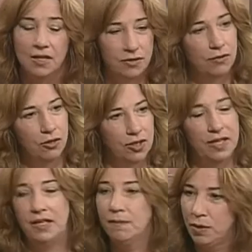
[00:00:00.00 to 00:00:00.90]
to look
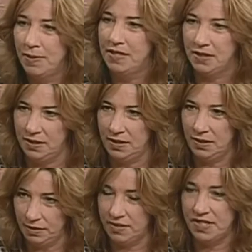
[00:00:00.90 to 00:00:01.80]
at implementing the
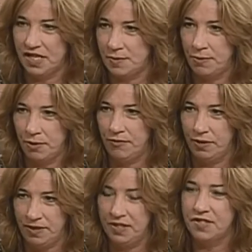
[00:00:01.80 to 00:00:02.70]
Literacise
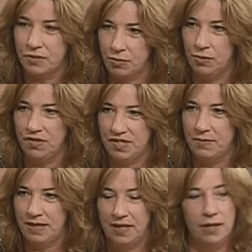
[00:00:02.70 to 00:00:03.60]
program in schools
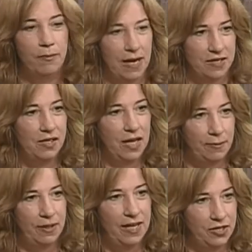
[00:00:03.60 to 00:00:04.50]
and making it a practical
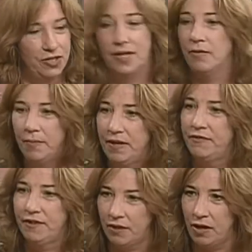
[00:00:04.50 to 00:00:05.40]
application that will
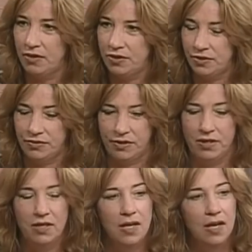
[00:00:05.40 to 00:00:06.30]
benefit all
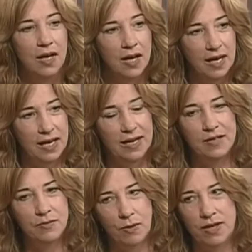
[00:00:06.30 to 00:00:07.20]
children.
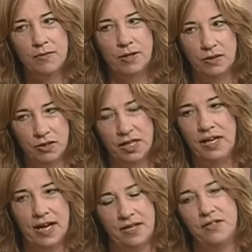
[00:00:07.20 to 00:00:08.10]
And what we're
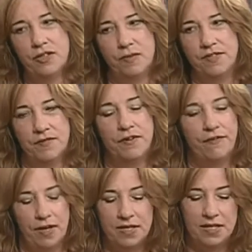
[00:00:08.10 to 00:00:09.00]
looking at in terms of the
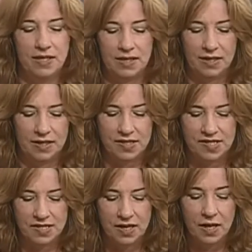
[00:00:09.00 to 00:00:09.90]
funding
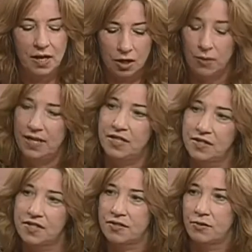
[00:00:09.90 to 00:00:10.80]
is going
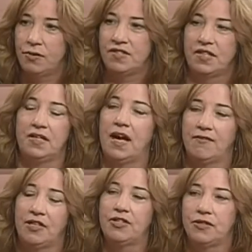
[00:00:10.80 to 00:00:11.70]
into the schools and
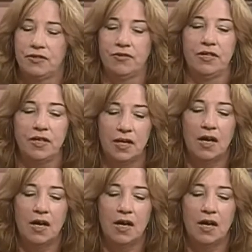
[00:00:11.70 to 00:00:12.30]
having children